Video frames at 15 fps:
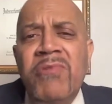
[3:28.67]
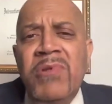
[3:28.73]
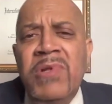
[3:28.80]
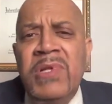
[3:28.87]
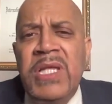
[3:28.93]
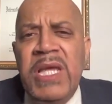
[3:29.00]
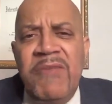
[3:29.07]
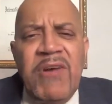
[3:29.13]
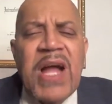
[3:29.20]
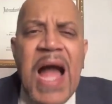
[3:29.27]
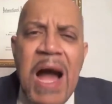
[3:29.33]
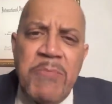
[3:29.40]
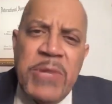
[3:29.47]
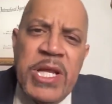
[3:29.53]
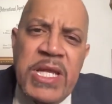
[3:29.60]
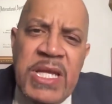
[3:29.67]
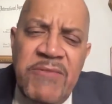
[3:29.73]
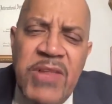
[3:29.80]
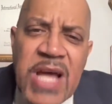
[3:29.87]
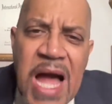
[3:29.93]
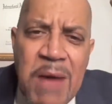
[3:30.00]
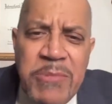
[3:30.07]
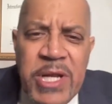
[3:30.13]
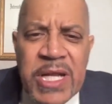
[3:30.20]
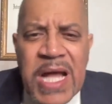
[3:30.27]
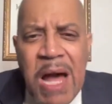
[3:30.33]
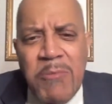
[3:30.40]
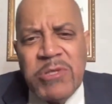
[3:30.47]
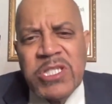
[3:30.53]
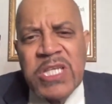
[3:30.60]
leave a comment. Leave the comment in the
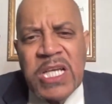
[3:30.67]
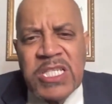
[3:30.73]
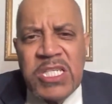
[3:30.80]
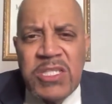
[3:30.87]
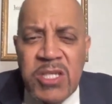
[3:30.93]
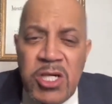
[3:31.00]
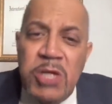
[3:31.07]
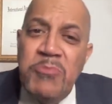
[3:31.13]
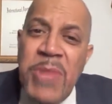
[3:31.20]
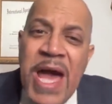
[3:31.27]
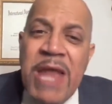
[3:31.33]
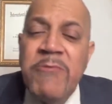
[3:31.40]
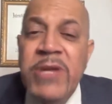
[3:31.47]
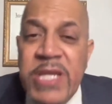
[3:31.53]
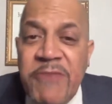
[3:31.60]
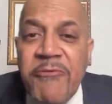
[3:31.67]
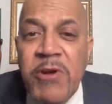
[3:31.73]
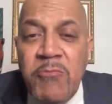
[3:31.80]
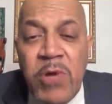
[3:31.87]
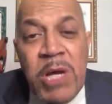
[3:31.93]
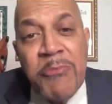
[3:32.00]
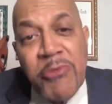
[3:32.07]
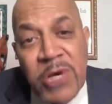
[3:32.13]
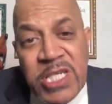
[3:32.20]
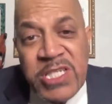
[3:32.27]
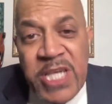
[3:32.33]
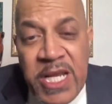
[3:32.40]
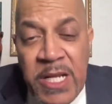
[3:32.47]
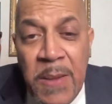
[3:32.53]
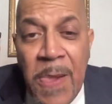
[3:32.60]
comment section, good, bad, or indifferent. We
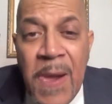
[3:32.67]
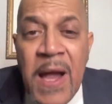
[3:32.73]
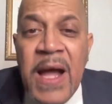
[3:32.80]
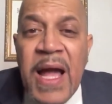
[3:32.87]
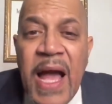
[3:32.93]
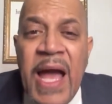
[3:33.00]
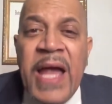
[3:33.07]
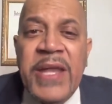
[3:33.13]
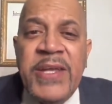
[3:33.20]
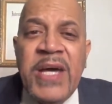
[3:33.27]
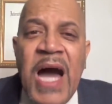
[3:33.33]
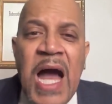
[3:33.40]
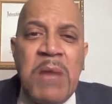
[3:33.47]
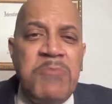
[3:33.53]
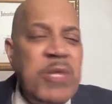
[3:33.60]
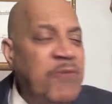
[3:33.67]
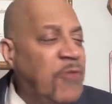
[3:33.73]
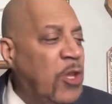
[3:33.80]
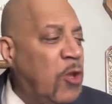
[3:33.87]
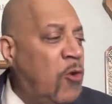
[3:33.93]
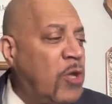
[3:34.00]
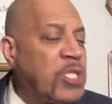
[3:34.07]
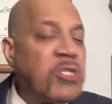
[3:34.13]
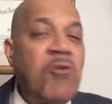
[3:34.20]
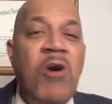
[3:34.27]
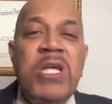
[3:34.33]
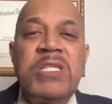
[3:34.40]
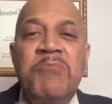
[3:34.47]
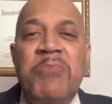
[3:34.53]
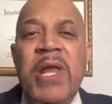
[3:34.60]
appreciate it. And uh, I believe the Lord is
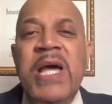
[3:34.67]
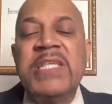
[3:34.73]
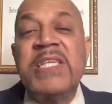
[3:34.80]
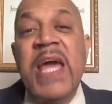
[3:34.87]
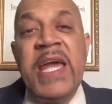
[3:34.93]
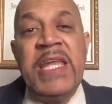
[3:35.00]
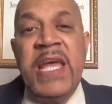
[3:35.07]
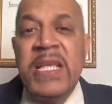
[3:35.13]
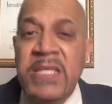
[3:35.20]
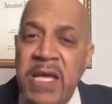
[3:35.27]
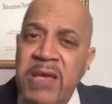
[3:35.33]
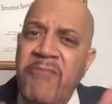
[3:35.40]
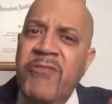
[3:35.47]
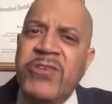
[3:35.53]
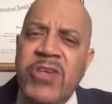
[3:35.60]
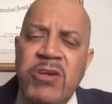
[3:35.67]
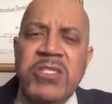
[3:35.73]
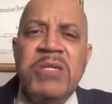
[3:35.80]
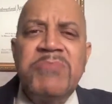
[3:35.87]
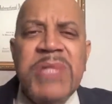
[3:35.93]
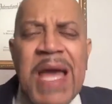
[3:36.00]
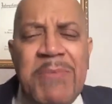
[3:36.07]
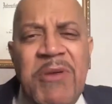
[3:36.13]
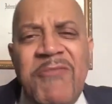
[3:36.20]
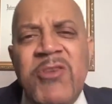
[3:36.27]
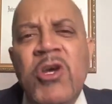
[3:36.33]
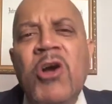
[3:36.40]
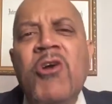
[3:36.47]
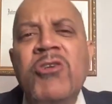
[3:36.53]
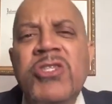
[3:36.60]
going to bless. And, and even so, sometimes even
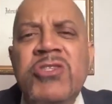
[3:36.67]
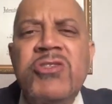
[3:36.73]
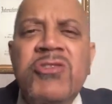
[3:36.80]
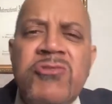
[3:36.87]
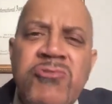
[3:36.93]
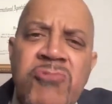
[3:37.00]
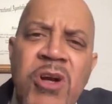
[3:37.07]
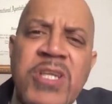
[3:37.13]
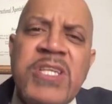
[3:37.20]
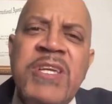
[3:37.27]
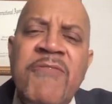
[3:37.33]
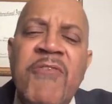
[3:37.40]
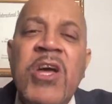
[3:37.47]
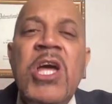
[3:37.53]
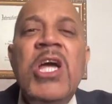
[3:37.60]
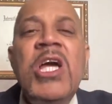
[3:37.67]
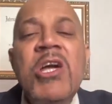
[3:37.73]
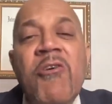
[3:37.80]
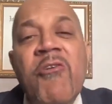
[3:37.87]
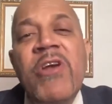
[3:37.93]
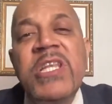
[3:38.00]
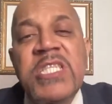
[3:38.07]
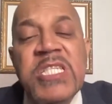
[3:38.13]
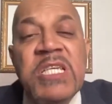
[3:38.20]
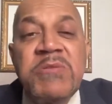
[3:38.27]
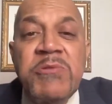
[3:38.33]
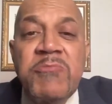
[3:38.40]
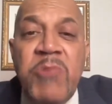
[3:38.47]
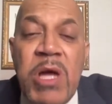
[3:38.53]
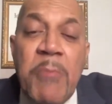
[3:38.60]
your constructive
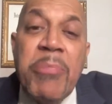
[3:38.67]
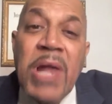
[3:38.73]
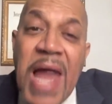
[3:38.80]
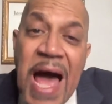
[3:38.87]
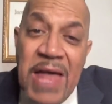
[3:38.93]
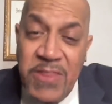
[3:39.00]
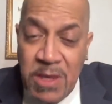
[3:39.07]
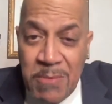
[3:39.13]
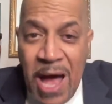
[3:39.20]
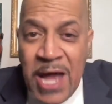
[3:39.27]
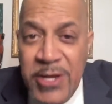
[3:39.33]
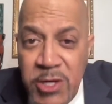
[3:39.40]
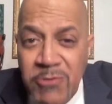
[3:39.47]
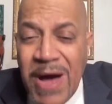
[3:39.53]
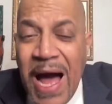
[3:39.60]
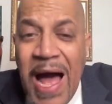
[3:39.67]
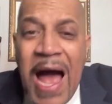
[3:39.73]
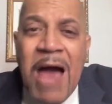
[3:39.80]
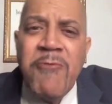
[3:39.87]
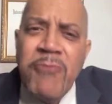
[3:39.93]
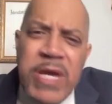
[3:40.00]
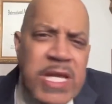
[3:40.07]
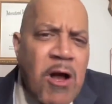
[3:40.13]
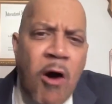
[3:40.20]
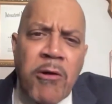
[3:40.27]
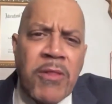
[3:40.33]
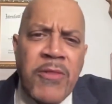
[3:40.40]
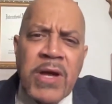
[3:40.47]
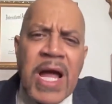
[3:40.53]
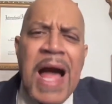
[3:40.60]
criticisms, we apply them. I do. I, I, read all
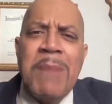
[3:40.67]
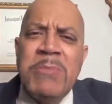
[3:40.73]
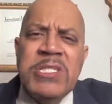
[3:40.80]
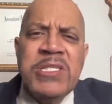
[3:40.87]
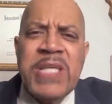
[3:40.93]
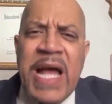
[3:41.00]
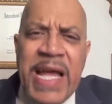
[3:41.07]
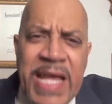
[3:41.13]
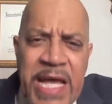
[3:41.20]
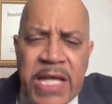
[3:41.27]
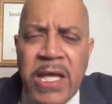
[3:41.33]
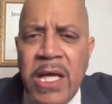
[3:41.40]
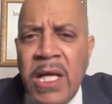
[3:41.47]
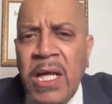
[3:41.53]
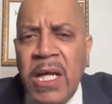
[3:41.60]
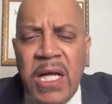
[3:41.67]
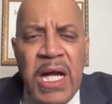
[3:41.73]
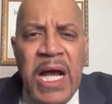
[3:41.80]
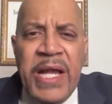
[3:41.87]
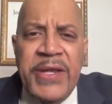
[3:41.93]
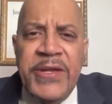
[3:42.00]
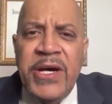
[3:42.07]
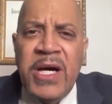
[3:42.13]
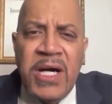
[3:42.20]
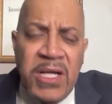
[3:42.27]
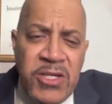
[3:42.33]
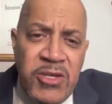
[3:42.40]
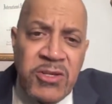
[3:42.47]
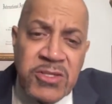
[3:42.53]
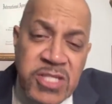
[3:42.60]
of the comments that I get. And, uh,
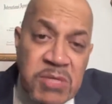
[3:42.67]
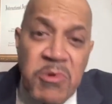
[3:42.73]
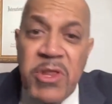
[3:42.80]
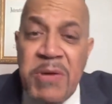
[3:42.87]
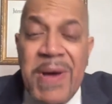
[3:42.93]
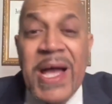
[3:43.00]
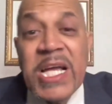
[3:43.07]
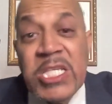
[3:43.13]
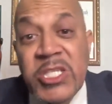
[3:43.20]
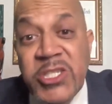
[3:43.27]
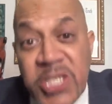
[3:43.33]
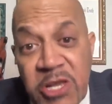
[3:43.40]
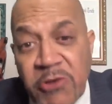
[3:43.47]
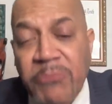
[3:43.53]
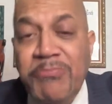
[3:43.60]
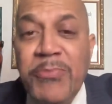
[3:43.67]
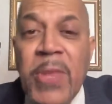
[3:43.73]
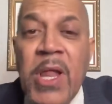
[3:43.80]
you know, some of them I consider.